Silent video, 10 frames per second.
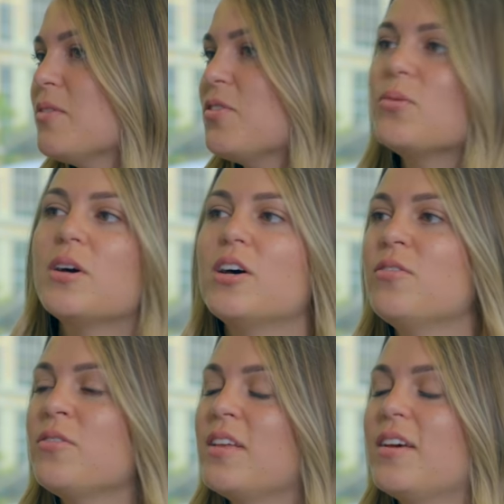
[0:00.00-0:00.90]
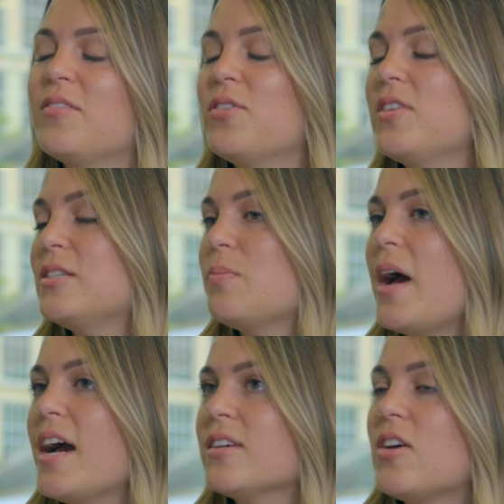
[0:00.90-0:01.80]
if you will for these
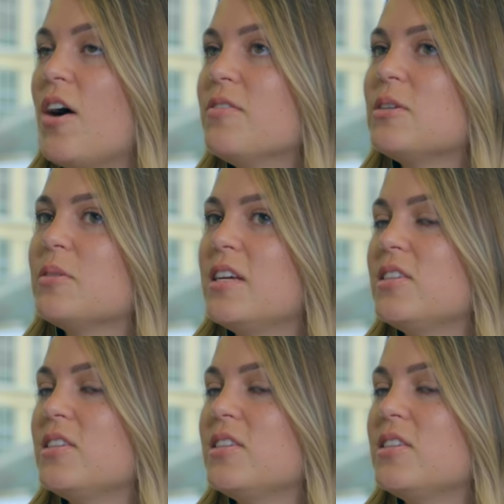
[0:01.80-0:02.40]
bags obviously with the